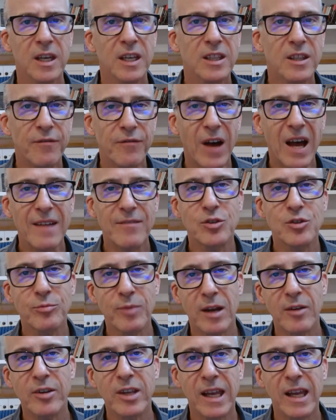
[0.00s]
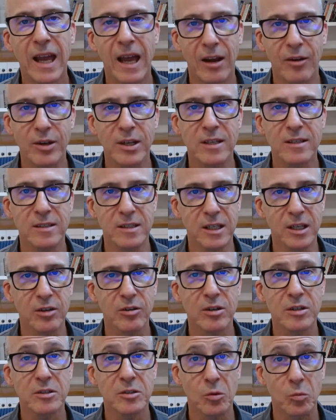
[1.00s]
The 5 surrounding counties
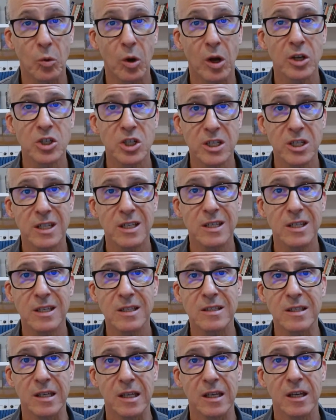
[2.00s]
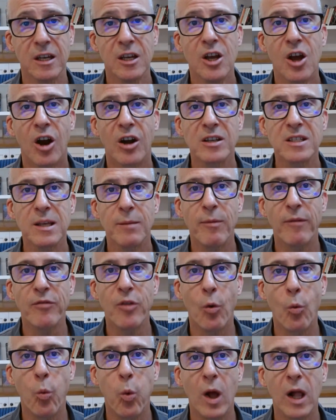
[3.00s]
nearest to Washington, D.C. are some of
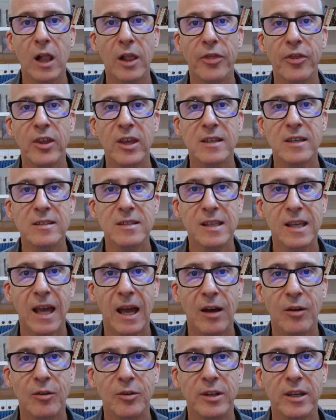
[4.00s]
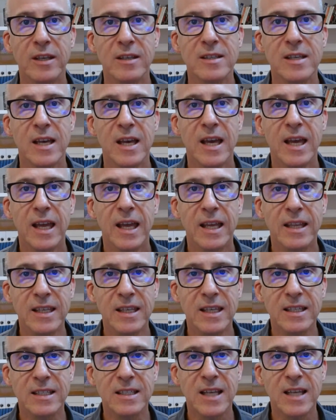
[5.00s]
the wealthiest counties in
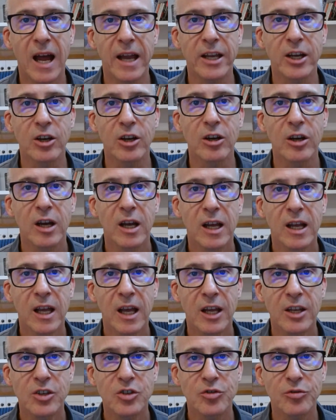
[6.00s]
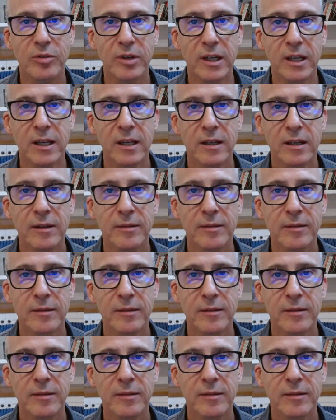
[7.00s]
the entire country.